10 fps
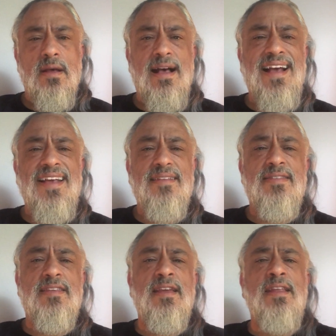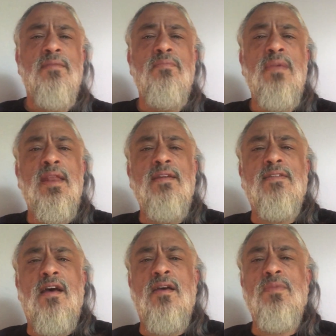I had seen him many
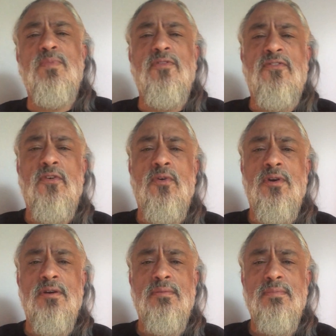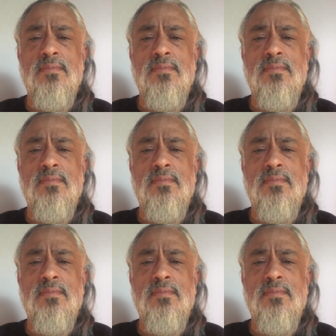times before,